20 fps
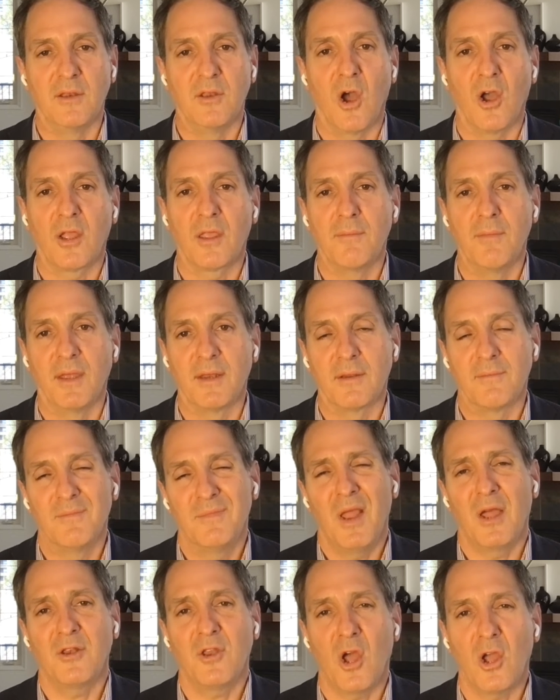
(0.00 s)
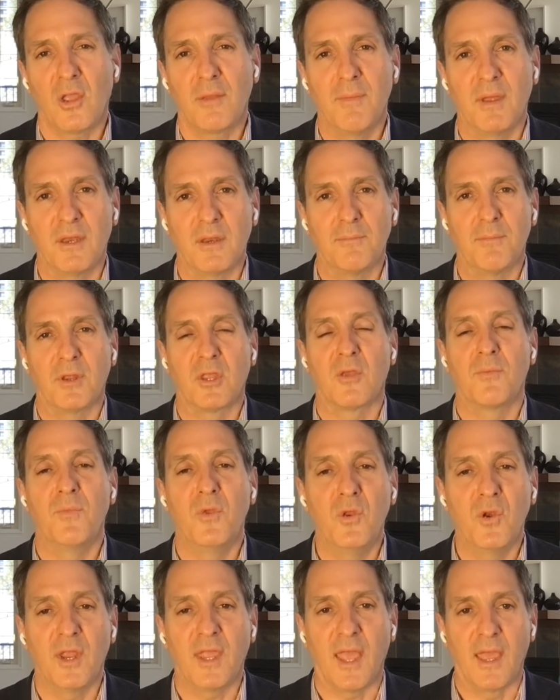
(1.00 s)
documented, not documented, but
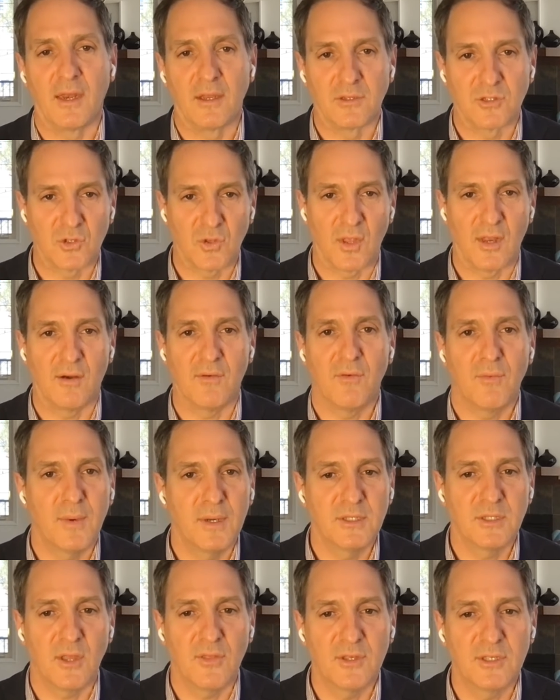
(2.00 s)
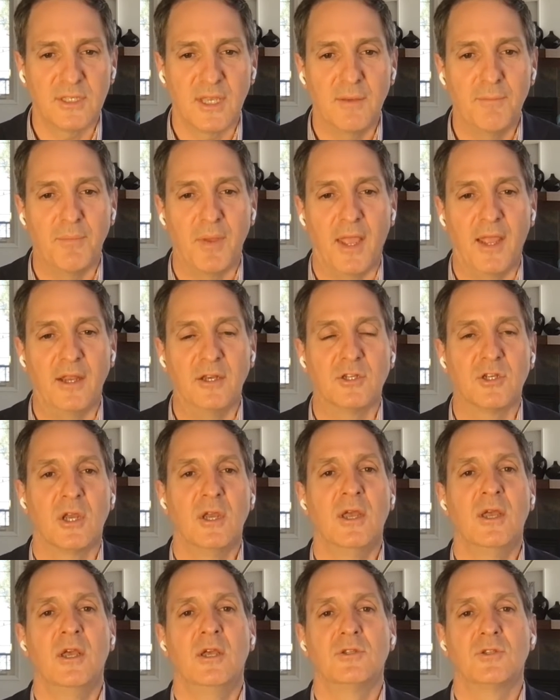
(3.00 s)
communicated, so that everybody's on the same page,
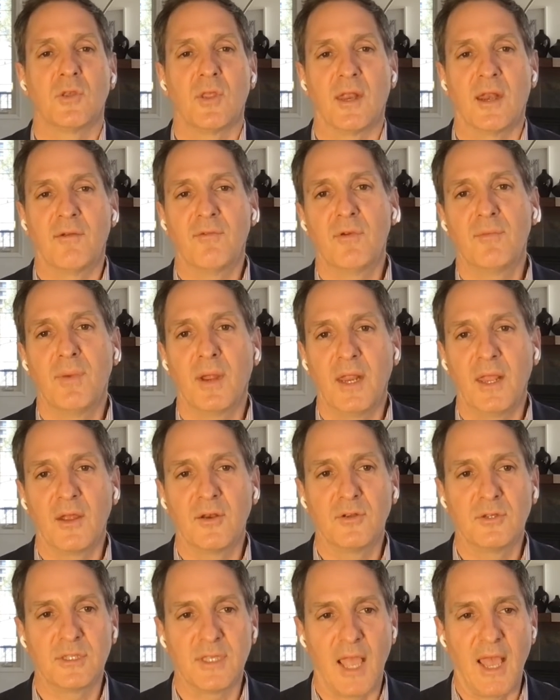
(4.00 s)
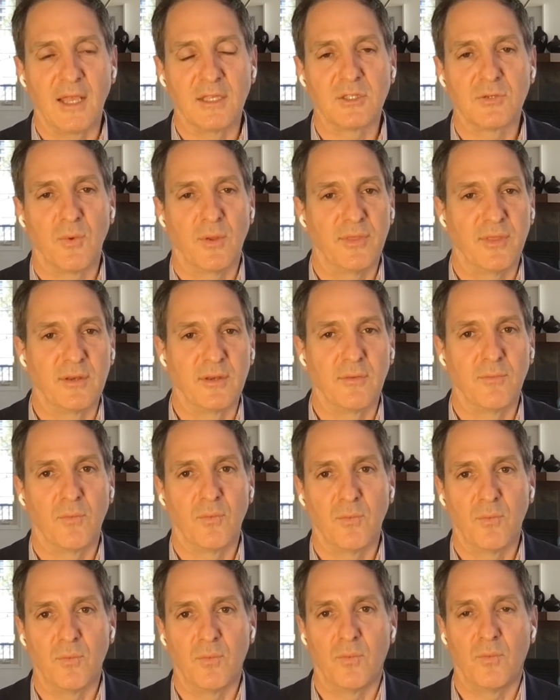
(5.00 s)
so that everybody understands what
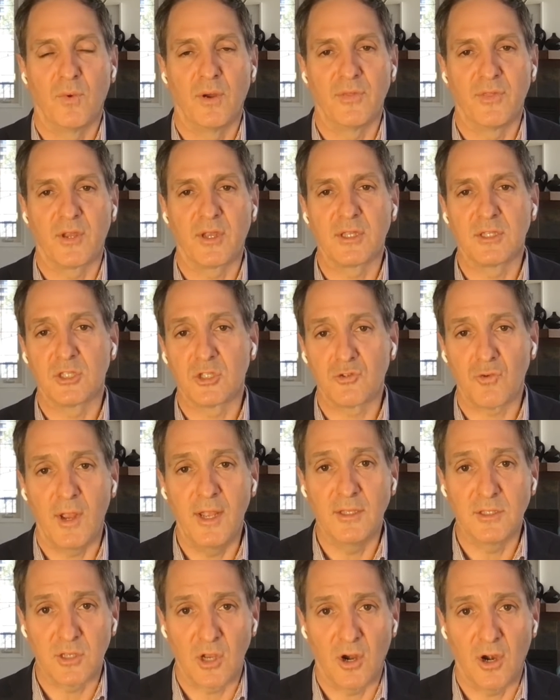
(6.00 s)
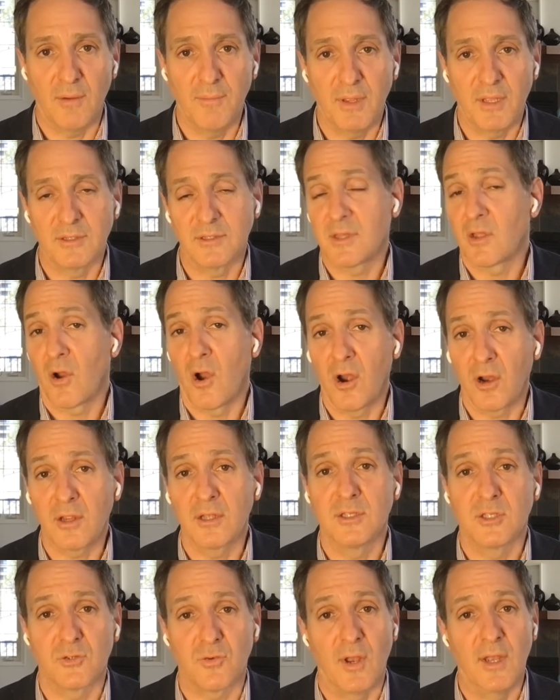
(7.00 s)
the constraints are, because there are
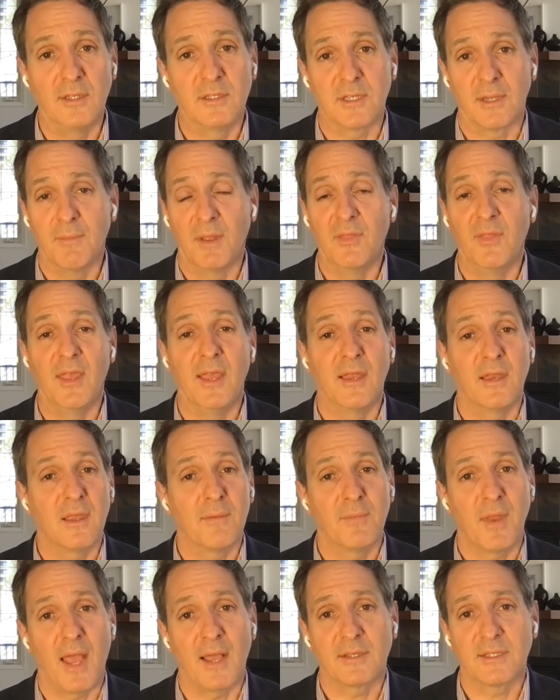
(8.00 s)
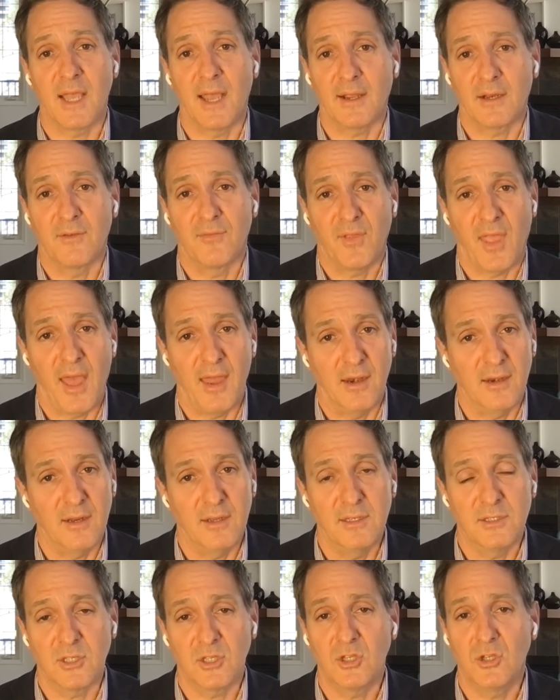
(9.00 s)
constraints. I mean, the Income Tax Act of
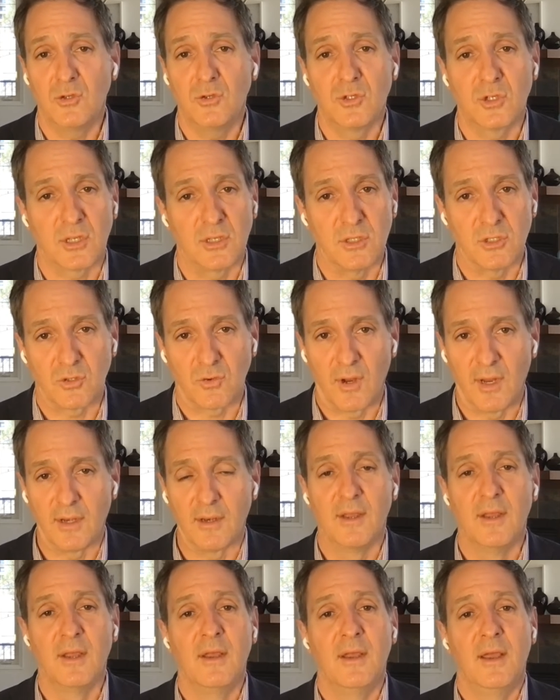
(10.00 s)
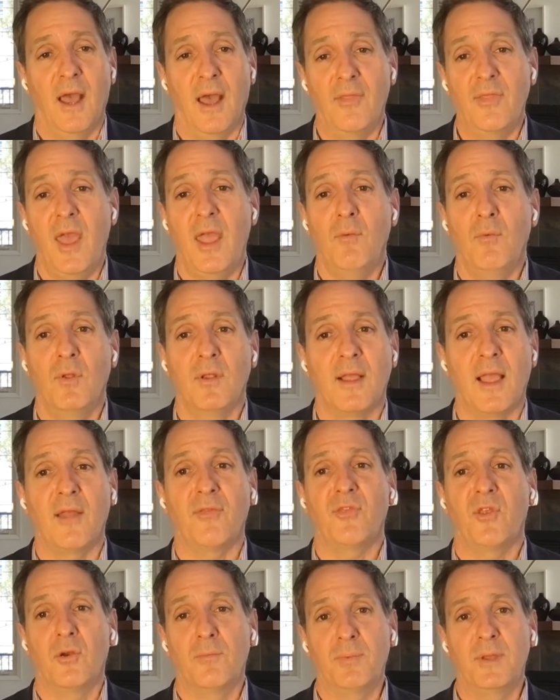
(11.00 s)
Canada is a huge constraint, and they will
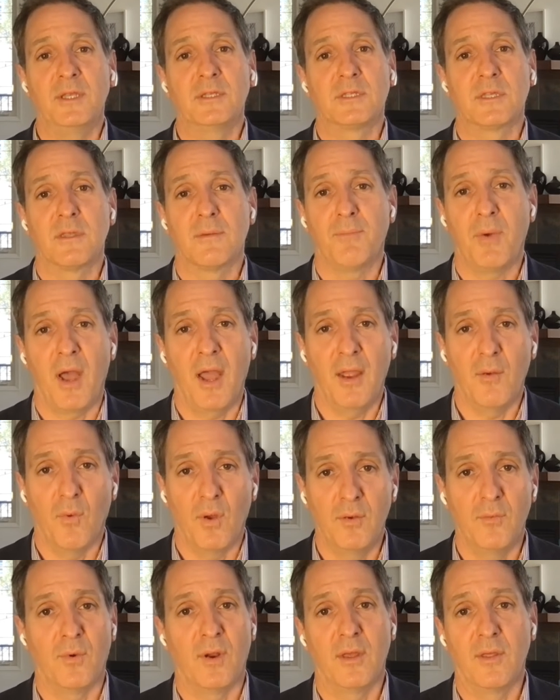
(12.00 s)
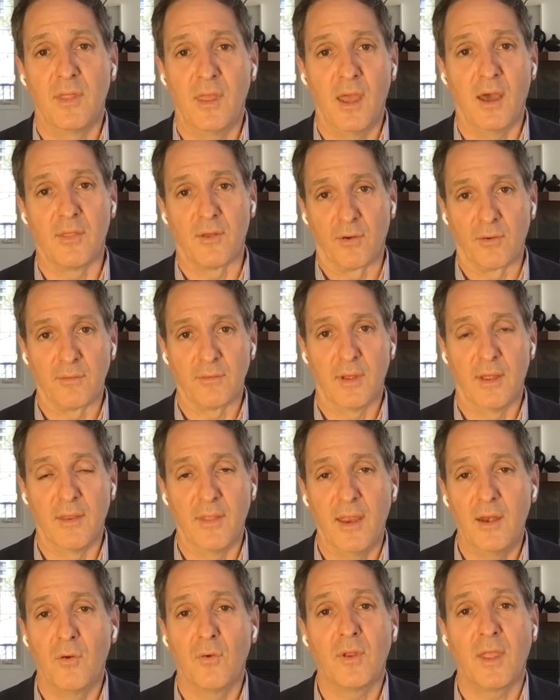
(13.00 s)
get their piece of the pie one way or the other,
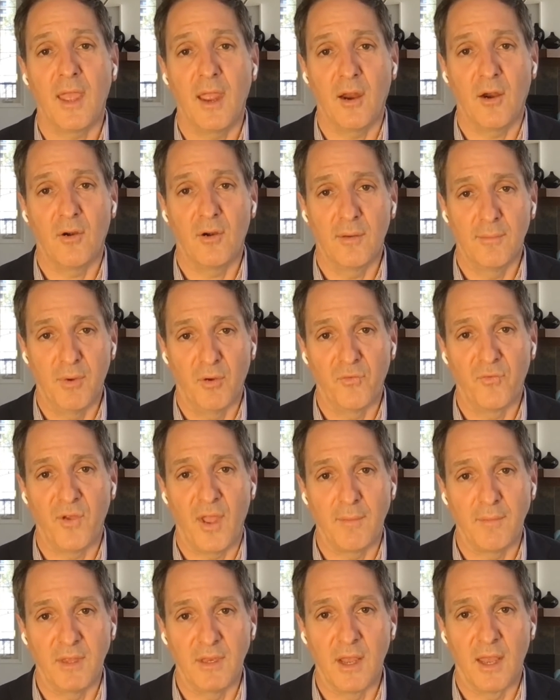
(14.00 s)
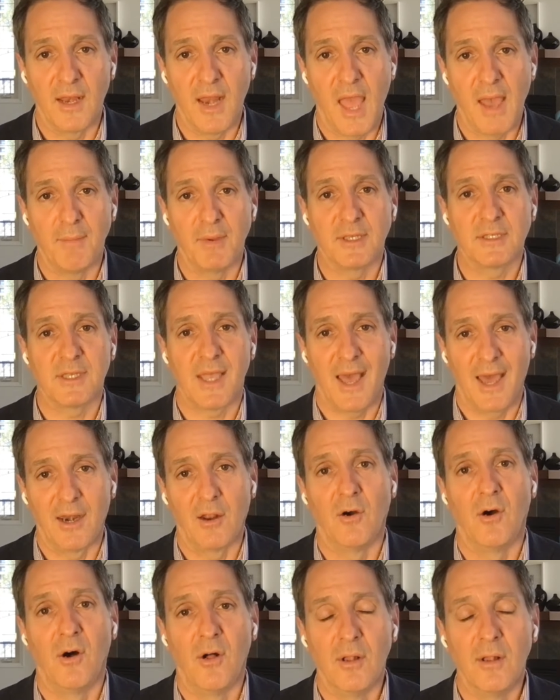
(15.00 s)
and they don't care about family dynamics at
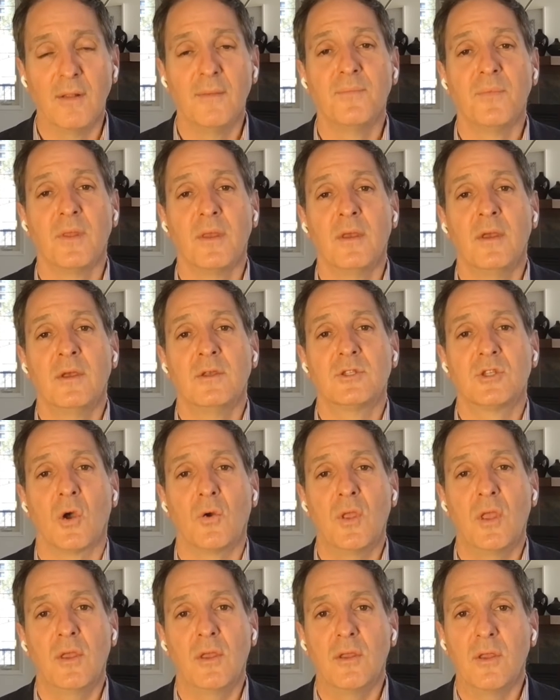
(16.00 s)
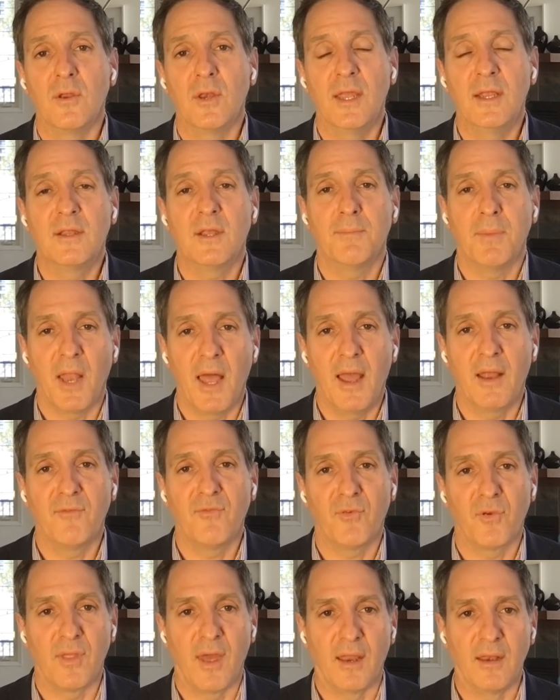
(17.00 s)
all. So you need to
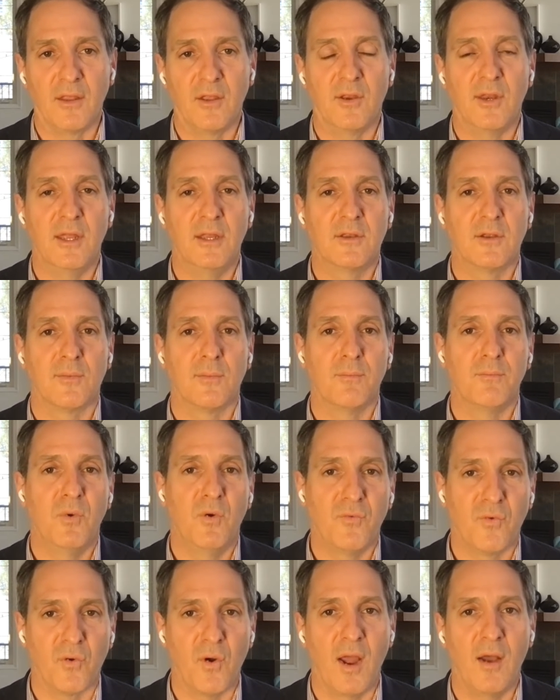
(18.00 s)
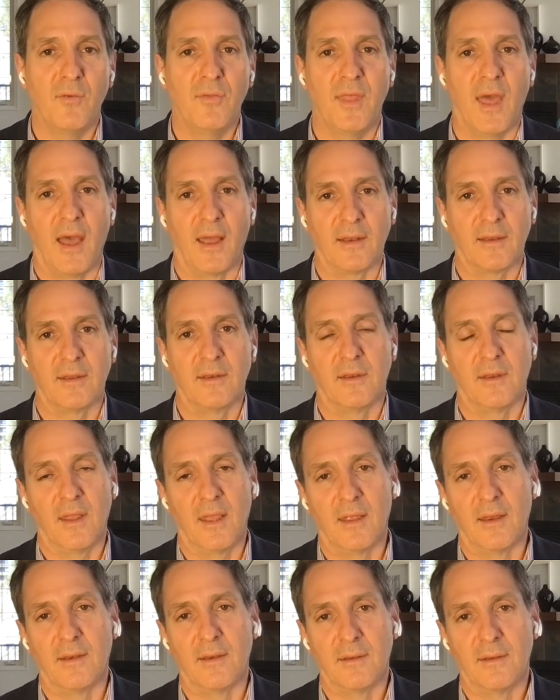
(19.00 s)
plan for that, and you need to move around that,
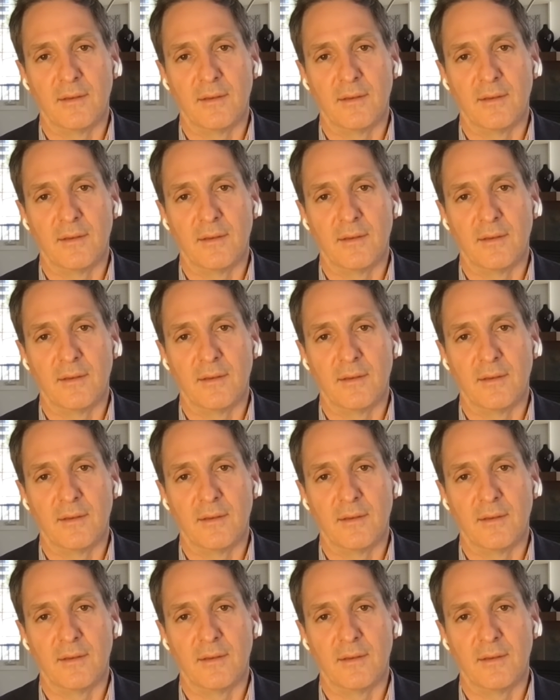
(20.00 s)
and